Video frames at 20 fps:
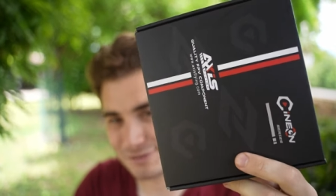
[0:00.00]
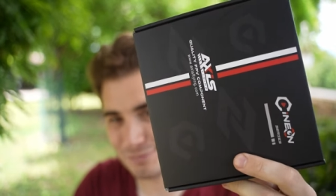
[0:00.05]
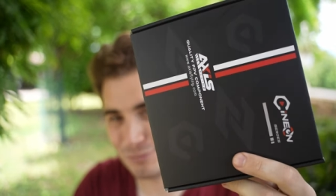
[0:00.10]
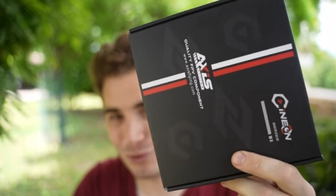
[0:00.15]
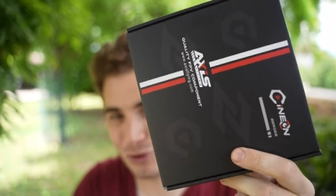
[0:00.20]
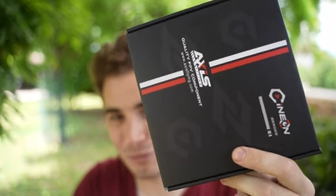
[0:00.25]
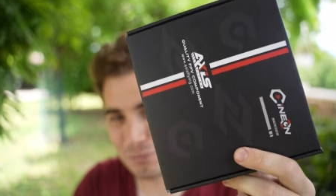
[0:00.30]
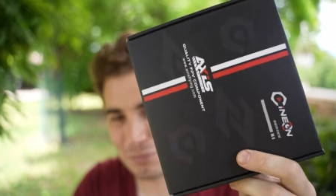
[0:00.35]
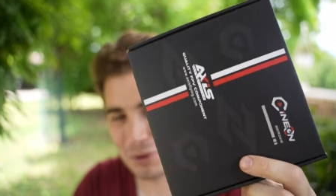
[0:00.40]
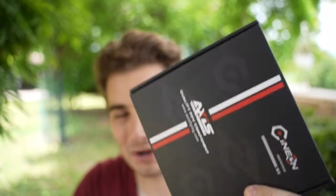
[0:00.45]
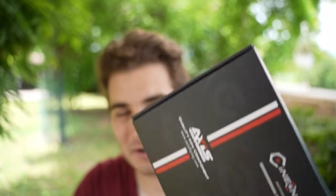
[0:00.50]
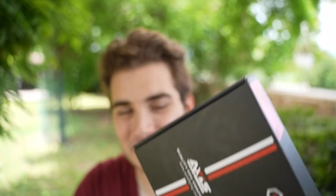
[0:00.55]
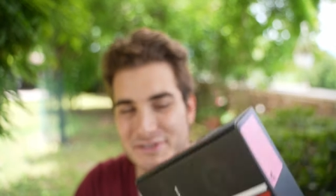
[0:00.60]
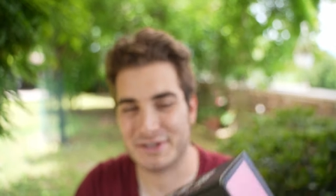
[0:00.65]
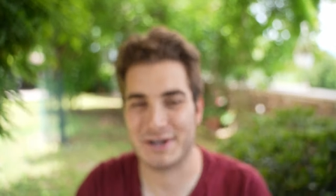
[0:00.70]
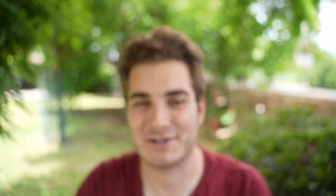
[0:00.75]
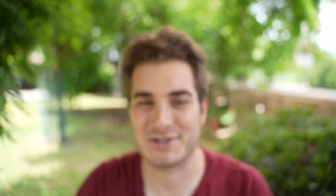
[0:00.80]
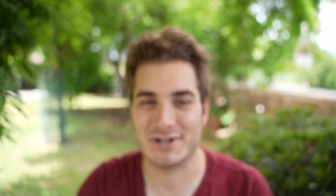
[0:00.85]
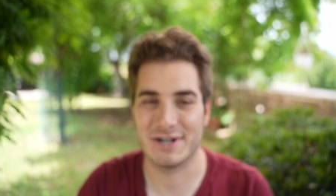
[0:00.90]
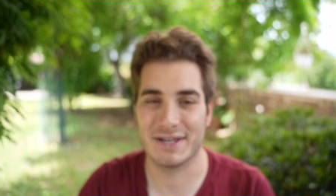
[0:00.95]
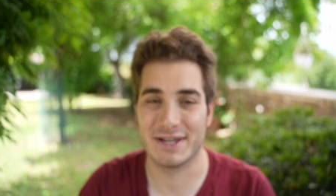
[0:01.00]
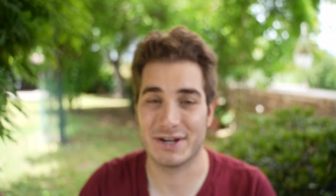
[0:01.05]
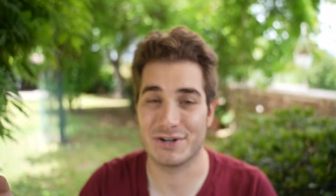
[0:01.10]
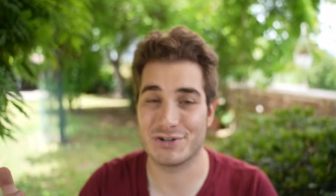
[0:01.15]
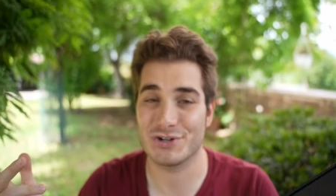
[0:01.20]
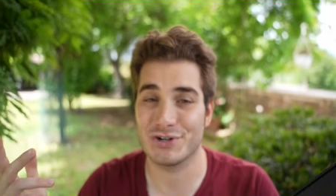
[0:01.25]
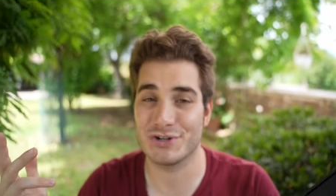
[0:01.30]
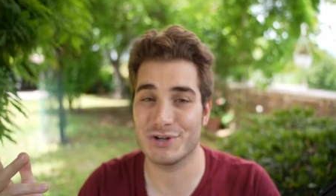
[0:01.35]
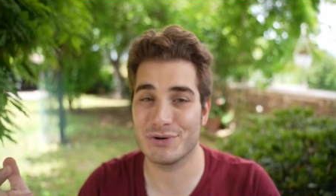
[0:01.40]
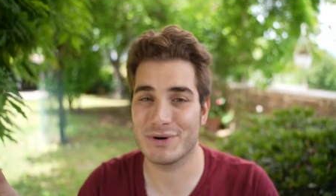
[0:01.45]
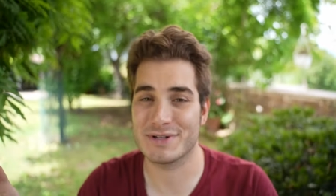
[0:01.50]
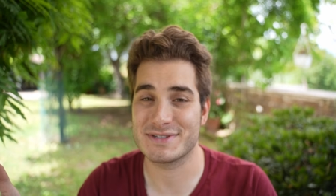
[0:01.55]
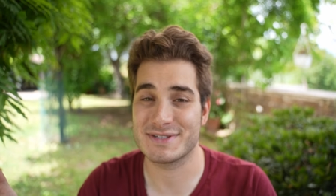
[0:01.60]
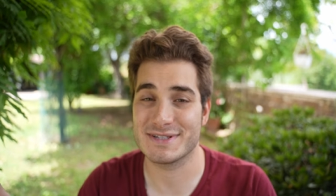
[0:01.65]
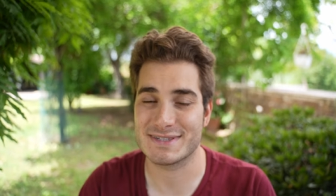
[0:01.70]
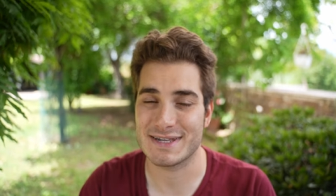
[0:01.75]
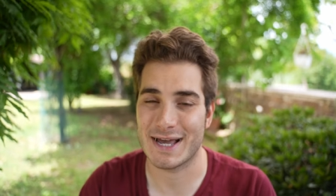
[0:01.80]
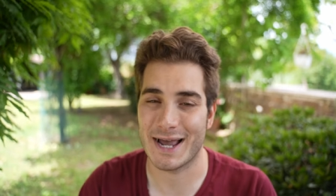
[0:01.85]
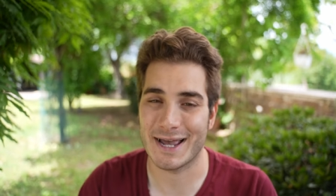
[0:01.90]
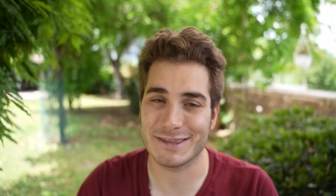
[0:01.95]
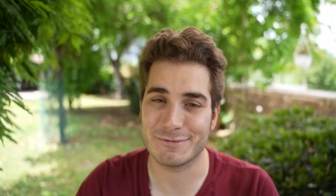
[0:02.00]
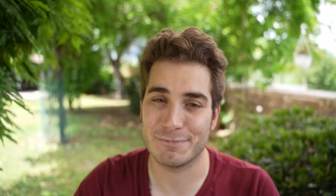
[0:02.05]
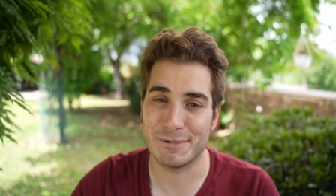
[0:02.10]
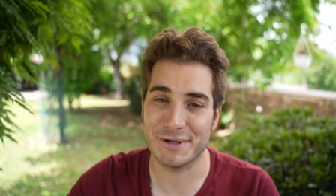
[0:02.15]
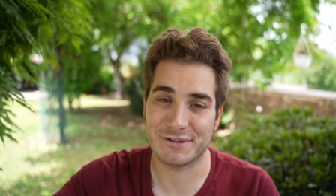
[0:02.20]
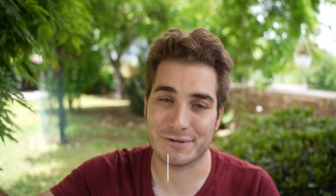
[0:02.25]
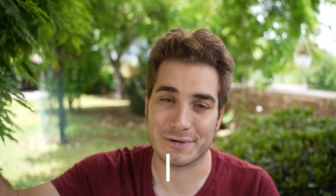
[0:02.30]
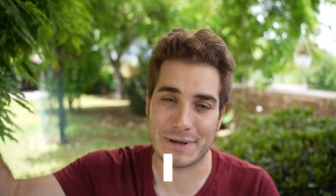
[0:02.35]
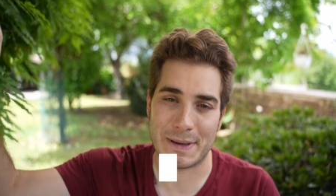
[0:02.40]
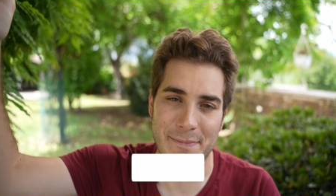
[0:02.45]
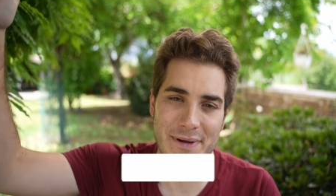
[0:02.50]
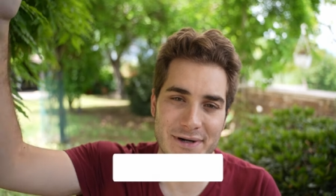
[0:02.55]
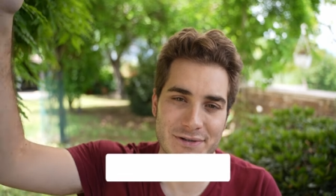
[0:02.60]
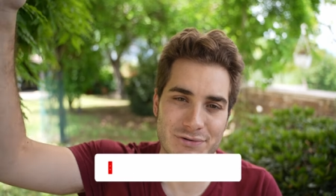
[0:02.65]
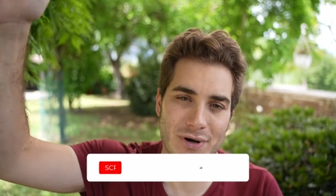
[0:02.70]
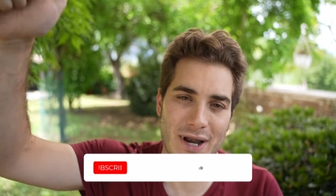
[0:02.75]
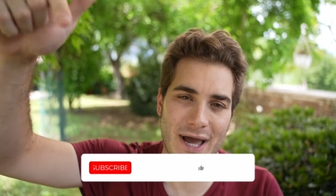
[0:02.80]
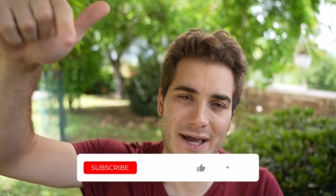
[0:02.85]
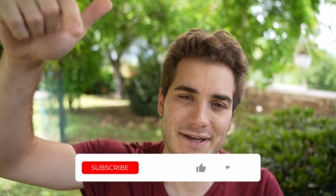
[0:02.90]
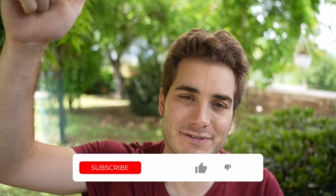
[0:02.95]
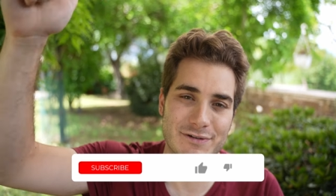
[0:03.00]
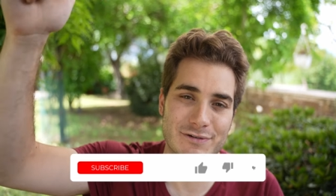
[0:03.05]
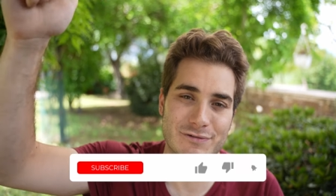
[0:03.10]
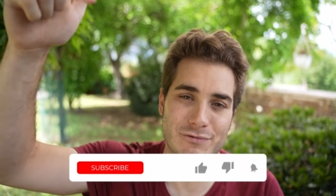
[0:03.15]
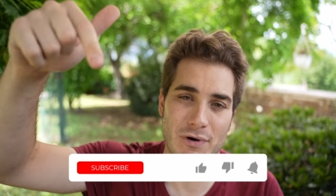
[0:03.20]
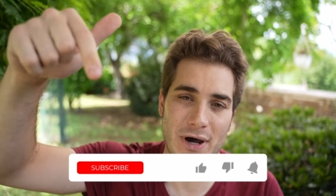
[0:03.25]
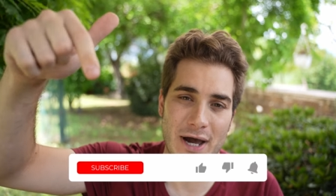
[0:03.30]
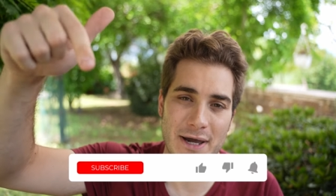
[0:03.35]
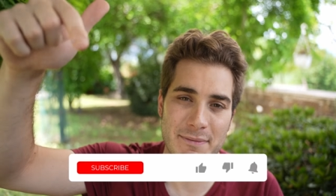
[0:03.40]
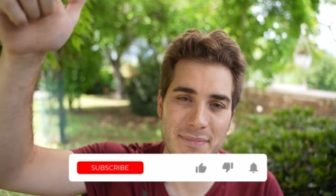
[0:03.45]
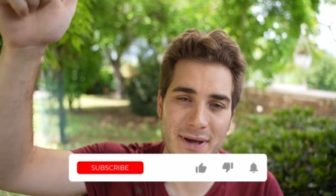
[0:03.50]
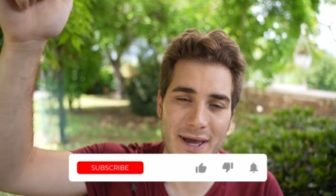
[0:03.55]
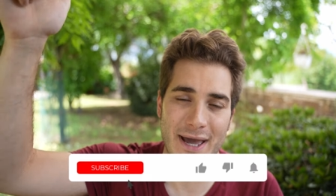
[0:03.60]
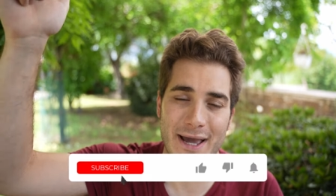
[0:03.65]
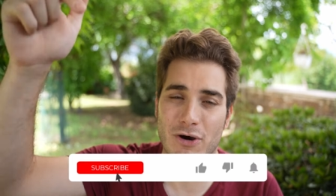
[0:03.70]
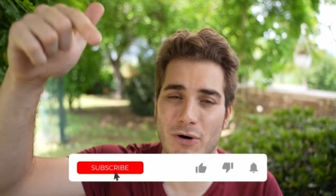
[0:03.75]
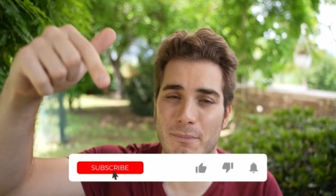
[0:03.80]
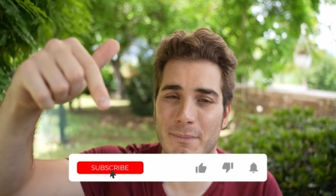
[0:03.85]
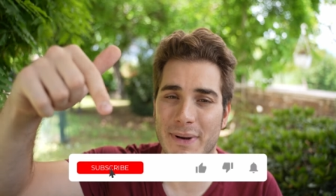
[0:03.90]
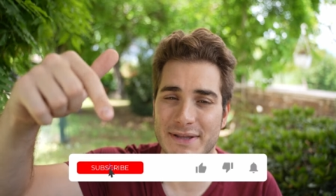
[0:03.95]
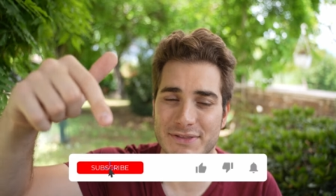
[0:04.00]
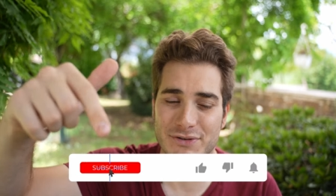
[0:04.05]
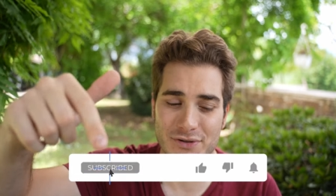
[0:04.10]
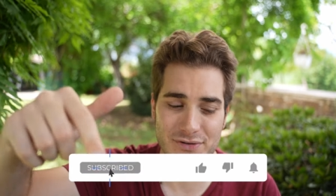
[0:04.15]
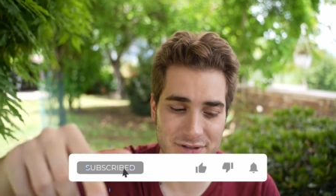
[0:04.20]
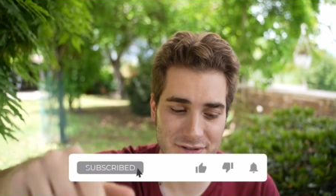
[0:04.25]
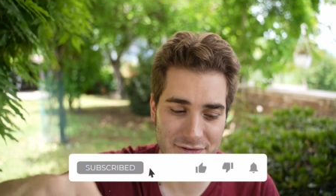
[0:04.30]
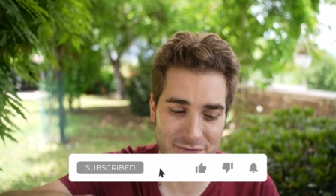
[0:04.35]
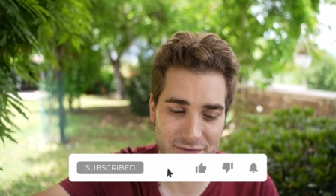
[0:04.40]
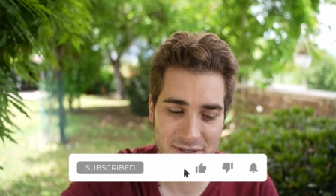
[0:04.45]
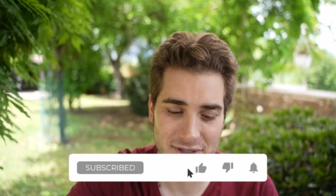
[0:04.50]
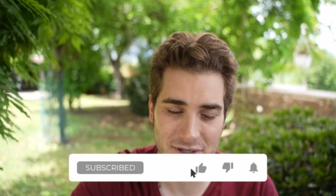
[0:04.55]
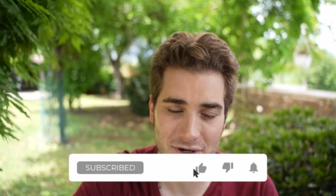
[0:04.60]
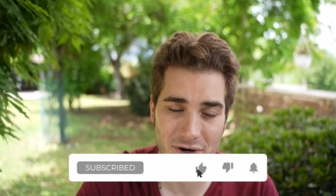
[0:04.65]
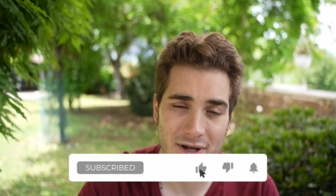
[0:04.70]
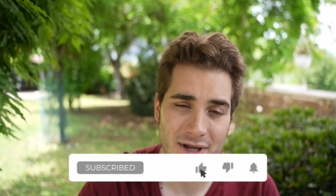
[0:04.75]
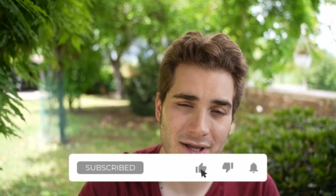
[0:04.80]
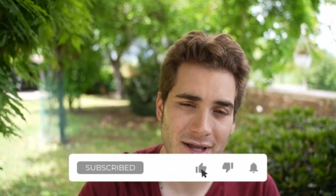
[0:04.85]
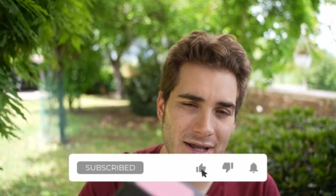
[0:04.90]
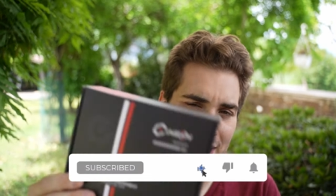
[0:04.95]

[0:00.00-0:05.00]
small box actually, and show you what's inside, please remember to like, subscribe and comment on this video.